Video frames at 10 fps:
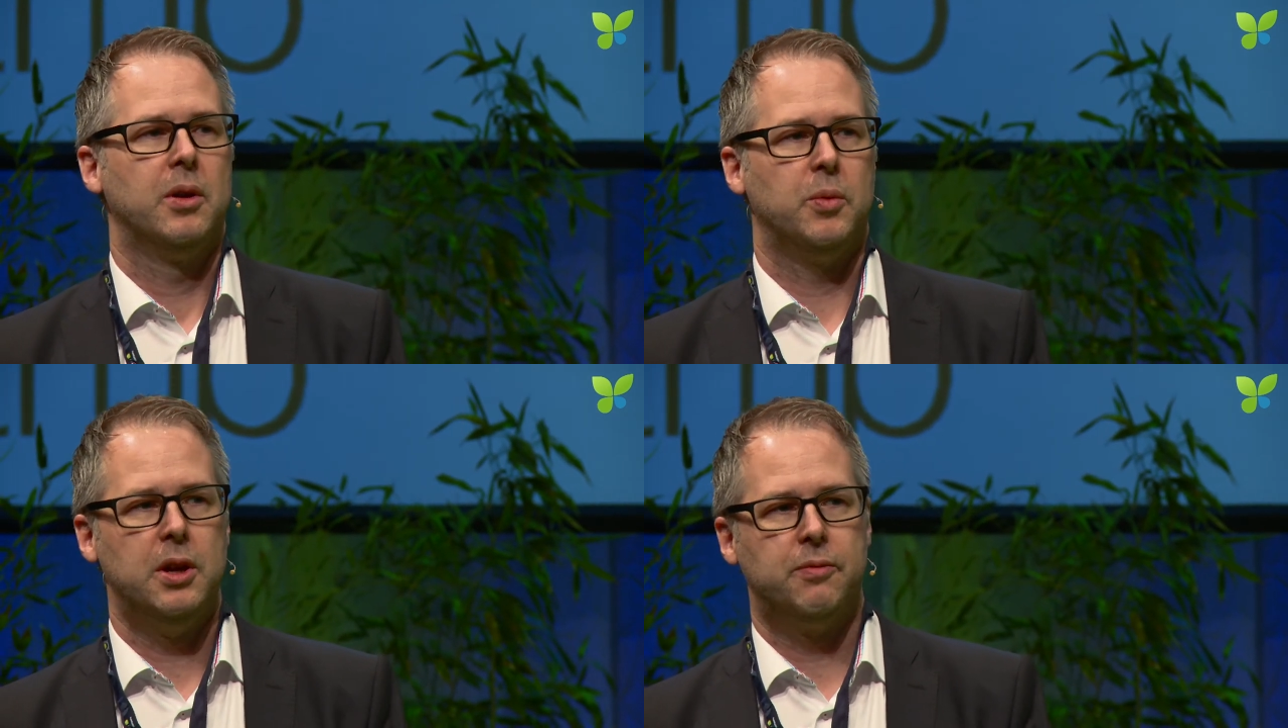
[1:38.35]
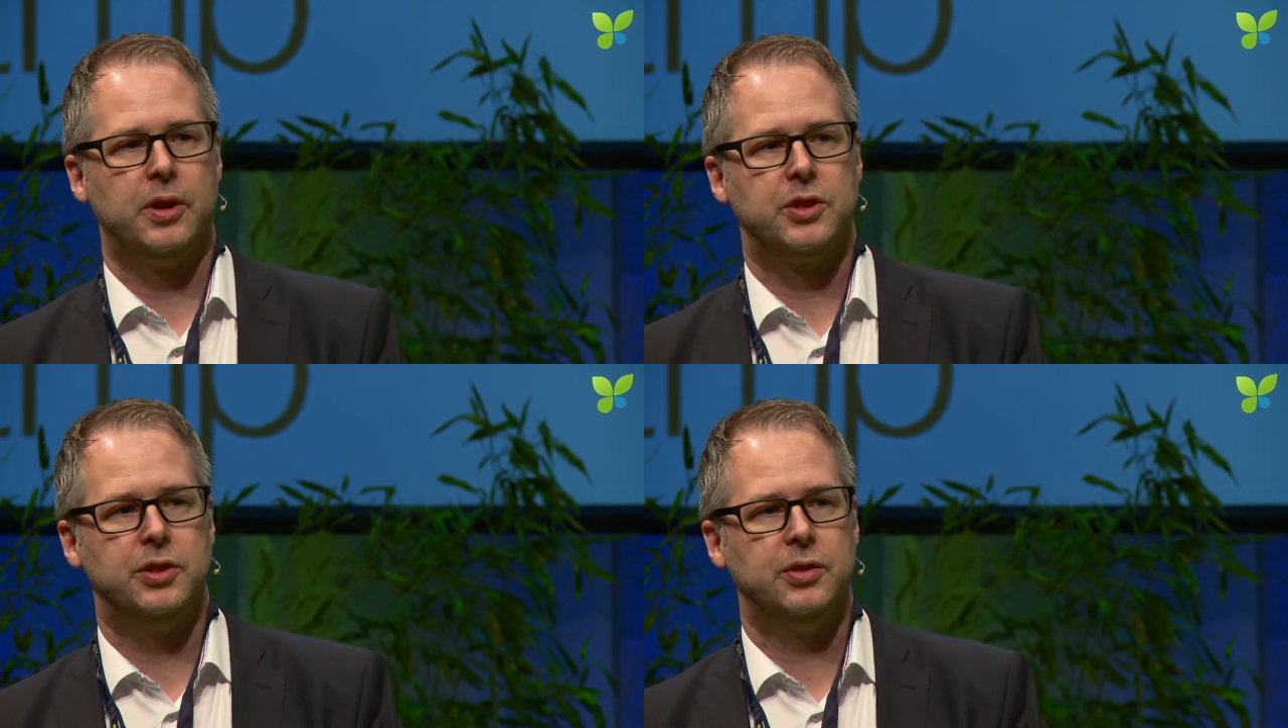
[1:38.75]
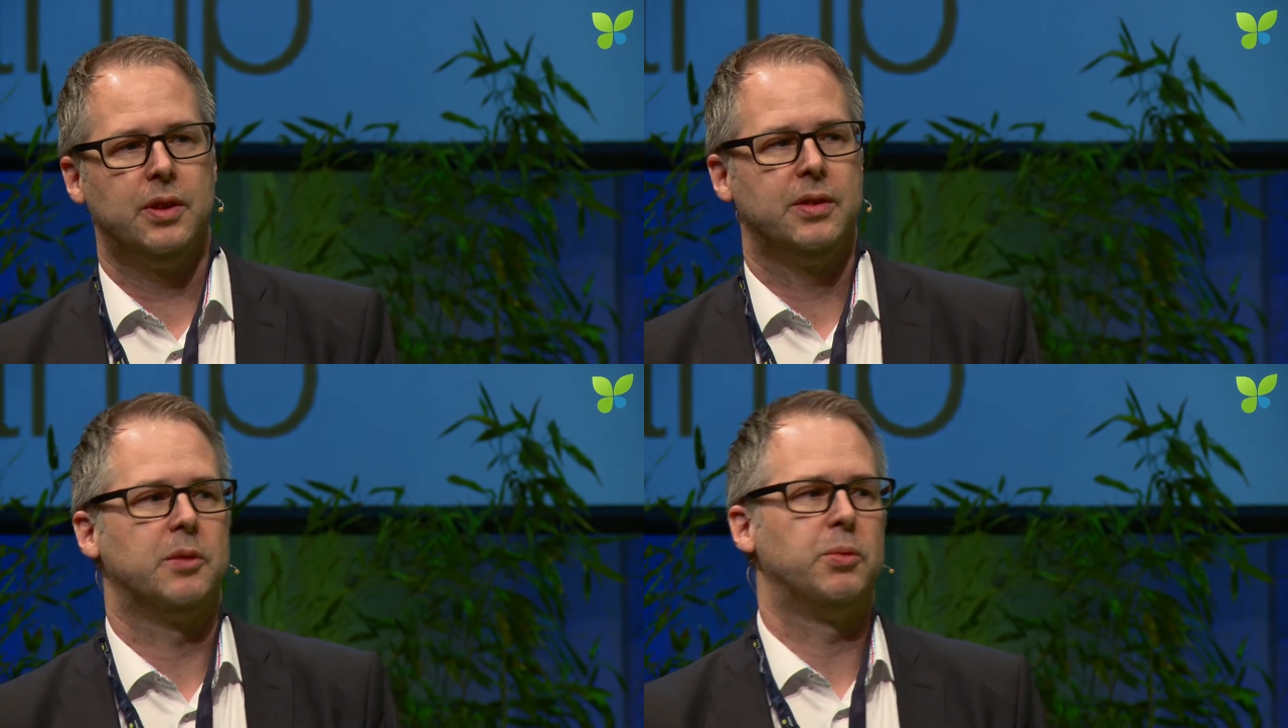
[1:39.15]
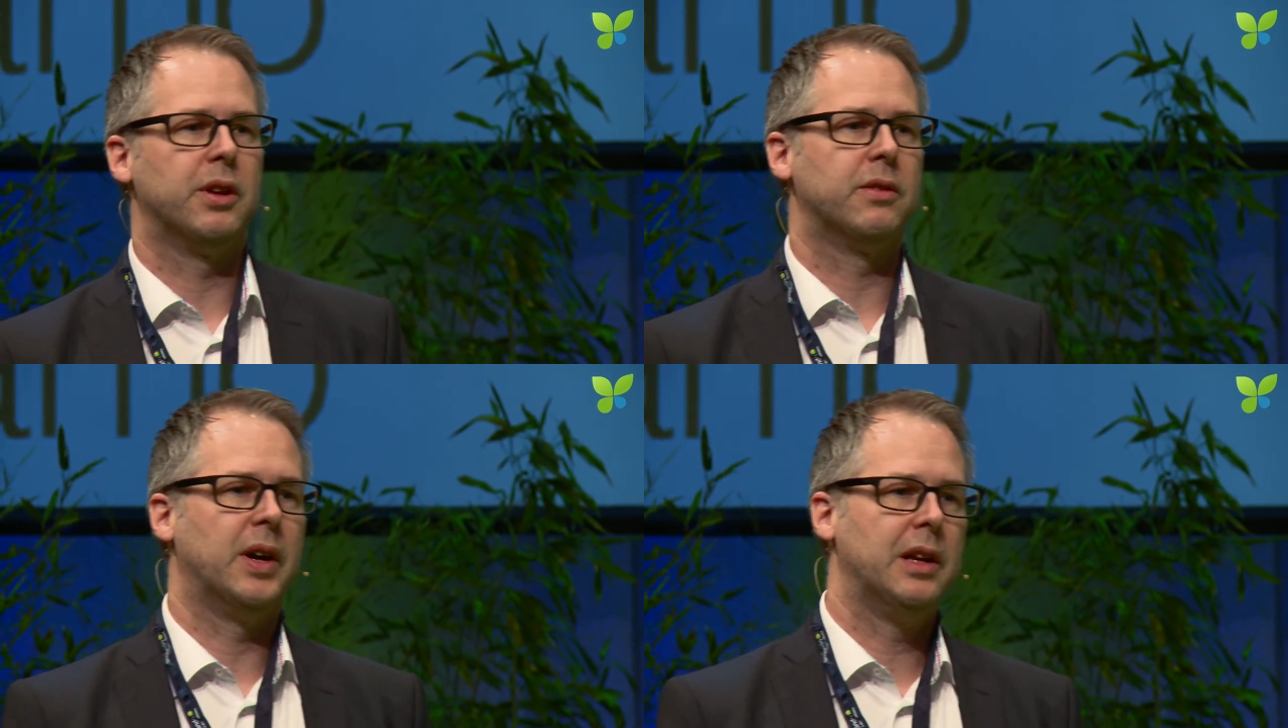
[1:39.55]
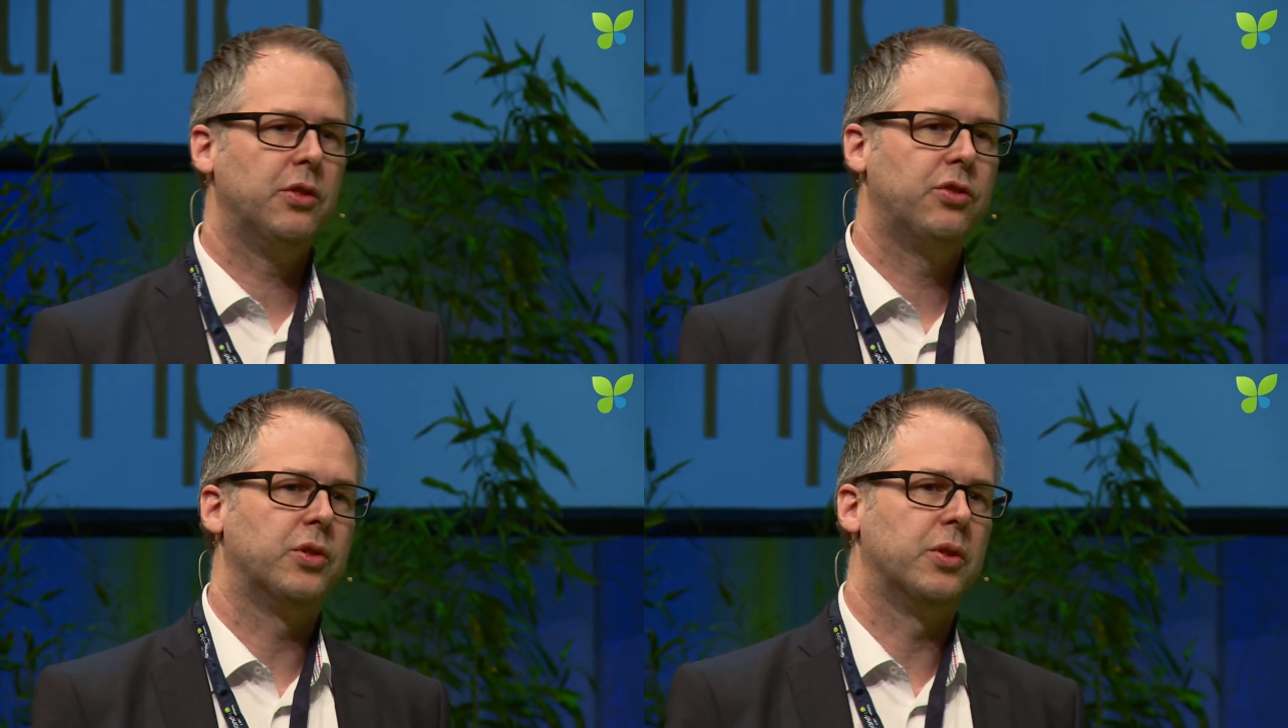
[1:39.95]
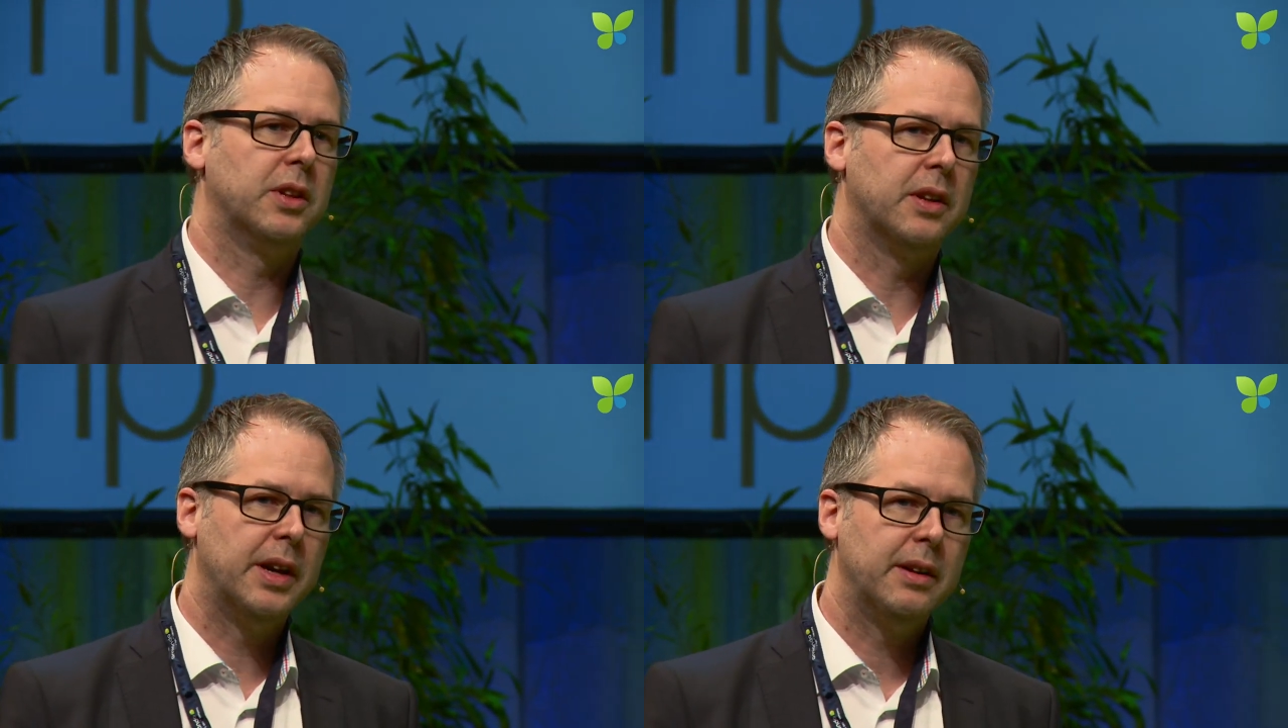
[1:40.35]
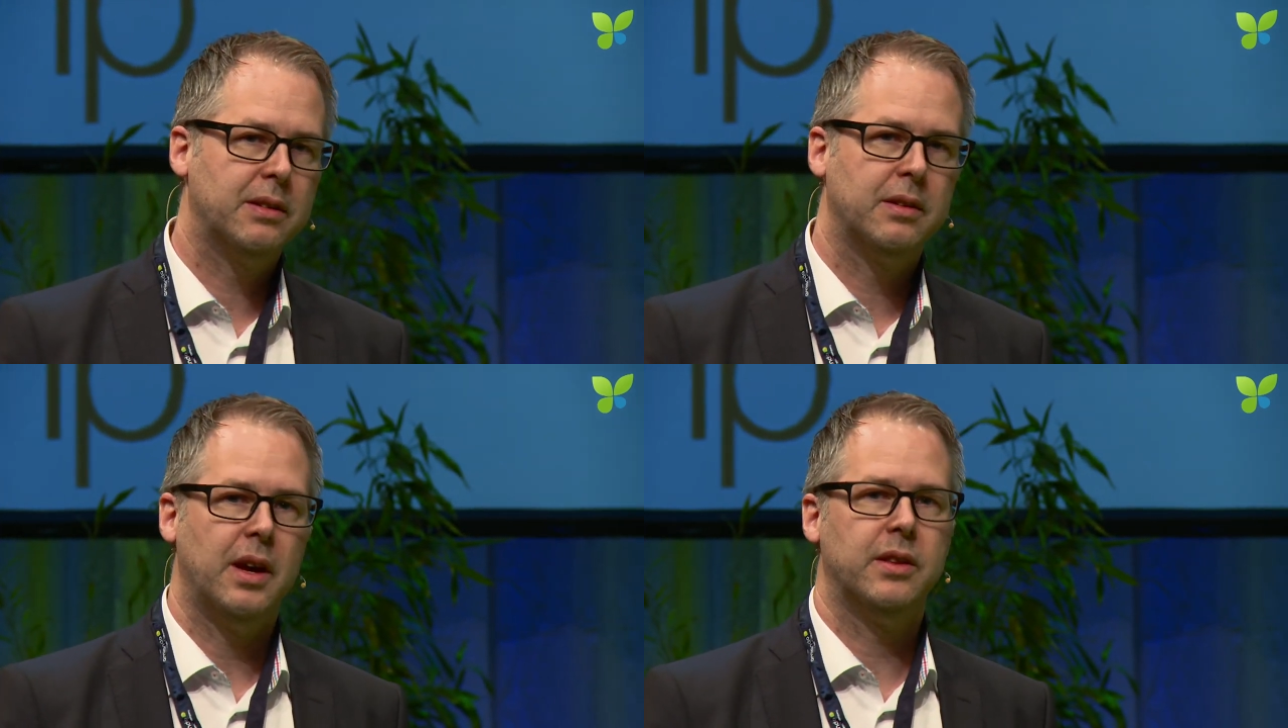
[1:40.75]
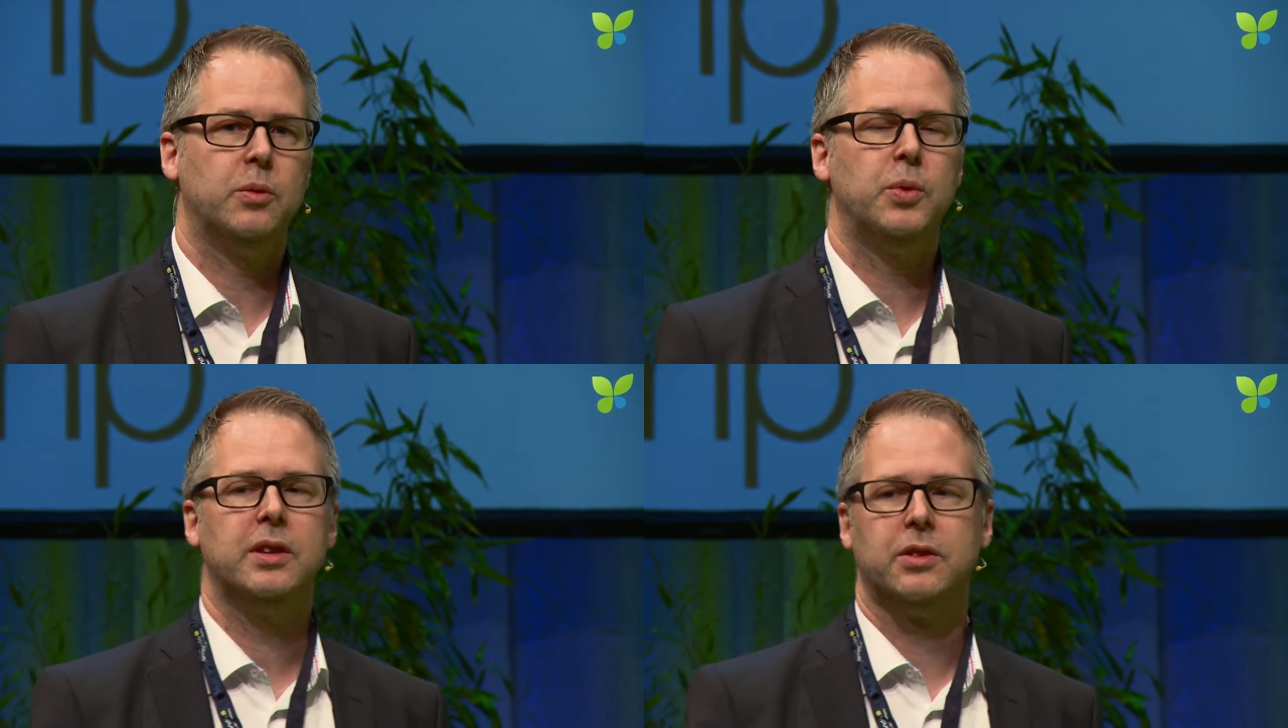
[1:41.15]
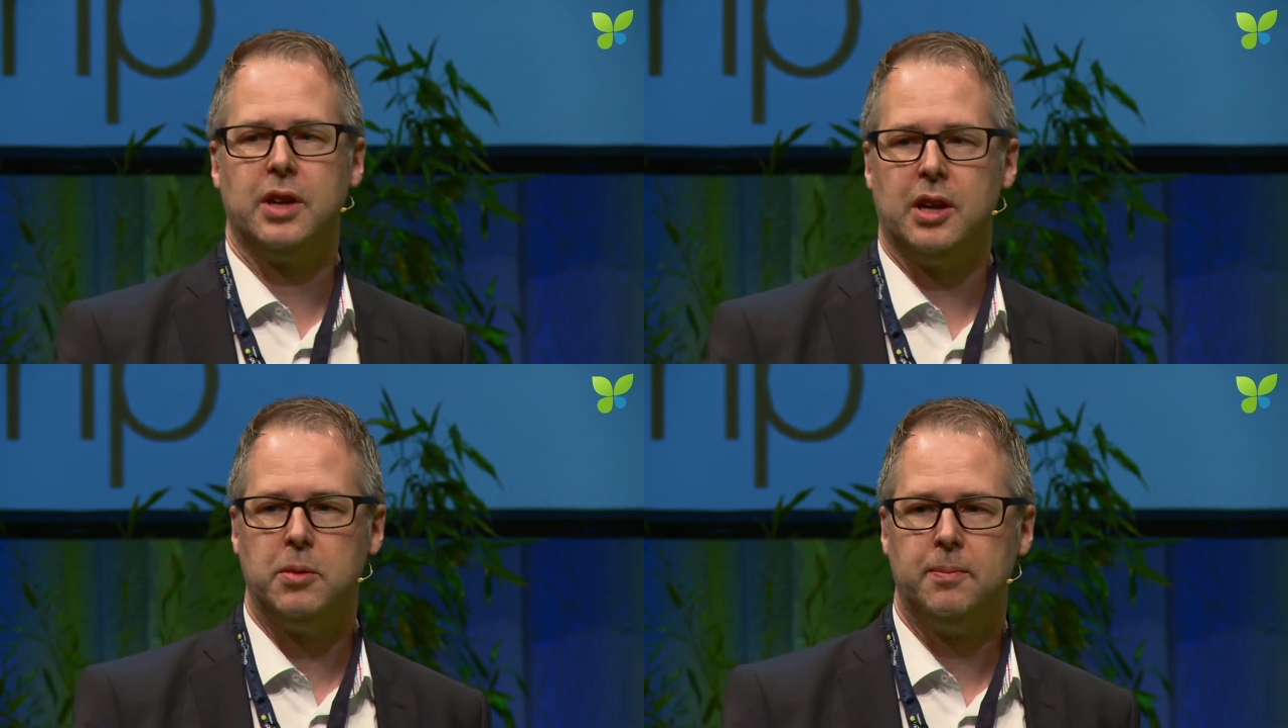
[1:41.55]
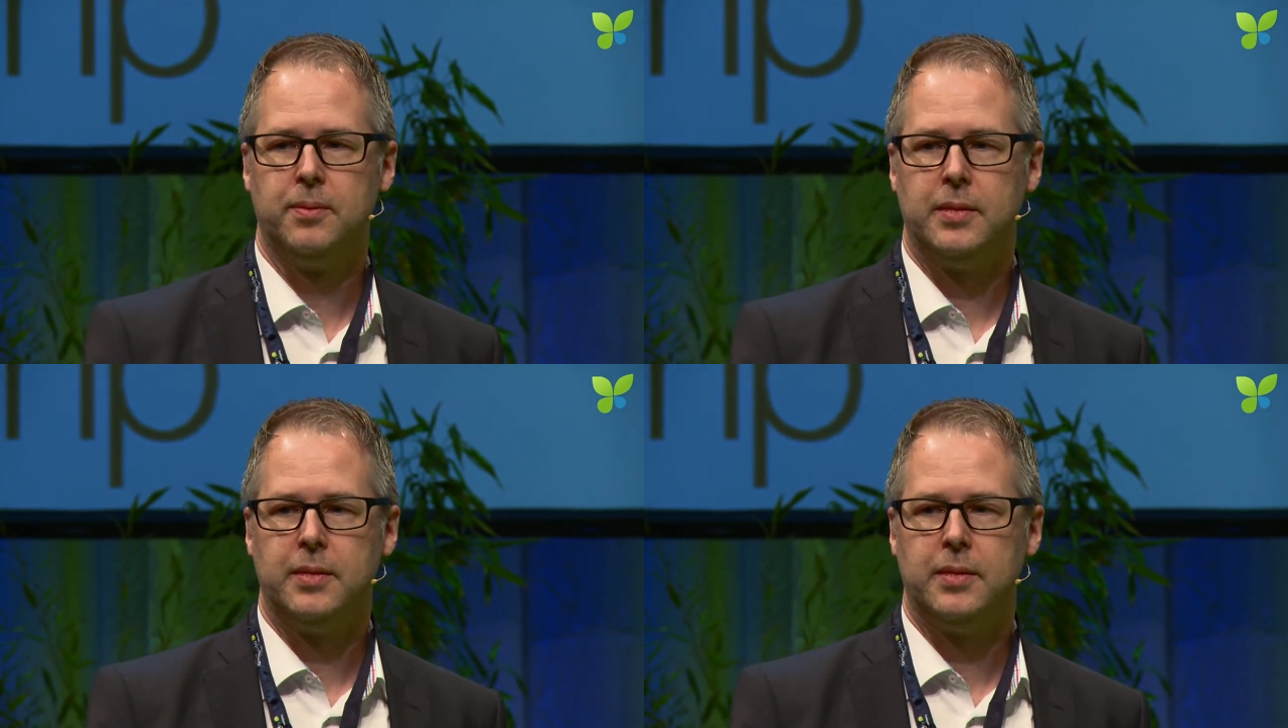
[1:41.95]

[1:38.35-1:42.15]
We have functions that bring values during the night and the winter time,